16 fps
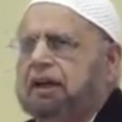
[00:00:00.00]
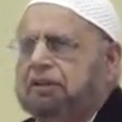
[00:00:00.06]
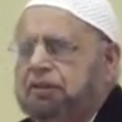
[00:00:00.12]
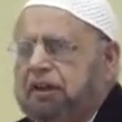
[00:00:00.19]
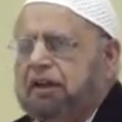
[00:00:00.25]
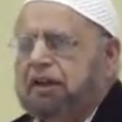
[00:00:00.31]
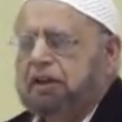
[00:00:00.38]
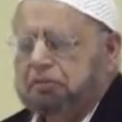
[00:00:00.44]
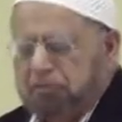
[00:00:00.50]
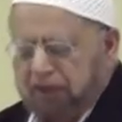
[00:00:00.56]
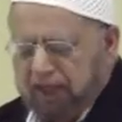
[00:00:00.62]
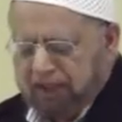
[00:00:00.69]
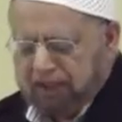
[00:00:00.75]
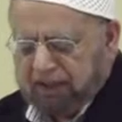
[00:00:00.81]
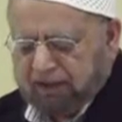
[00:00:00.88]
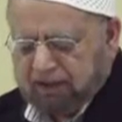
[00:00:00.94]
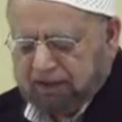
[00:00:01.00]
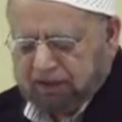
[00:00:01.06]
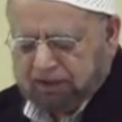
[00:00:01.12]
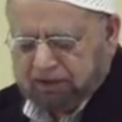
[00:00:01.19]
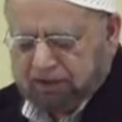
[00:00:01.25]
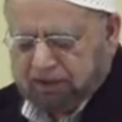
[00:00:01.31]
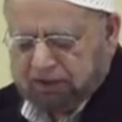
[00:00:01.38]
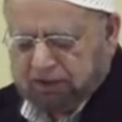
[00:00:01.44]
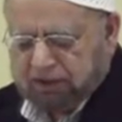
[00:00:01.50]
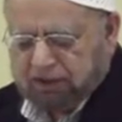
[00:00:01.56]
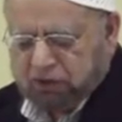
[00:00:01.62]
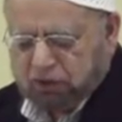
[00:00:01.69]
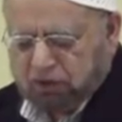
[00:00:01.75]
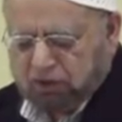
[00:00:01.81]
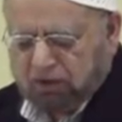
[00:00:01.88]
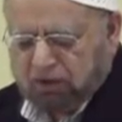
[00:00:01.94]
And today, MIND is a
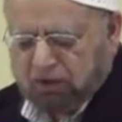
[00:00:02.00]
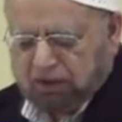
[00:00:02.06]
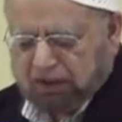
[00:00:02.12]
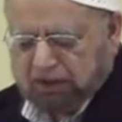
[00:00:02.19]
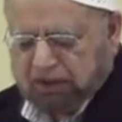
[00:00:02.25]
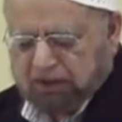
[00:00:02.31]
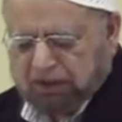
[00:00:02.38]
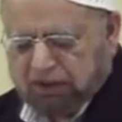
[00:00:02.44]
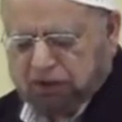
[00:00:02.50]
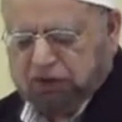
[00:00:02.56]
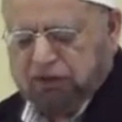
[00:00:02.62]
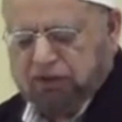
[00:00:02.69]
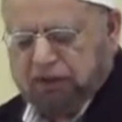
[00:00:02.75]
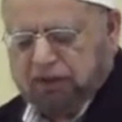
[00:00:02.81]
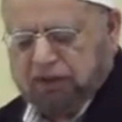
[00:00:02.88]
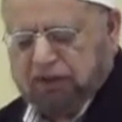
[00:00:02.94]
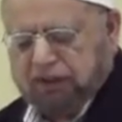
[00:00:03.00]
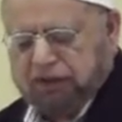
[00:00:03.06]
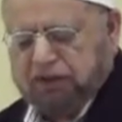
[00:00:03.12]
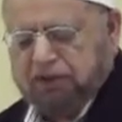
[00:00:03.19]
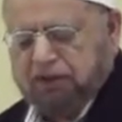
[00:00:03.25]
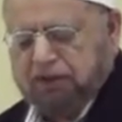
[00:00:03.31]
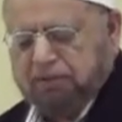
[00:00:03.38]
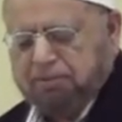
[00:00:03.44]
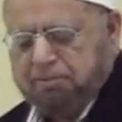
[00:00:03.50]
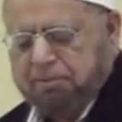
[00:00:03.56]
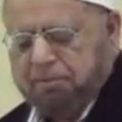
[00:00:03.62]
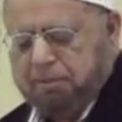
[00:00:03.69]
strong organization under Islam.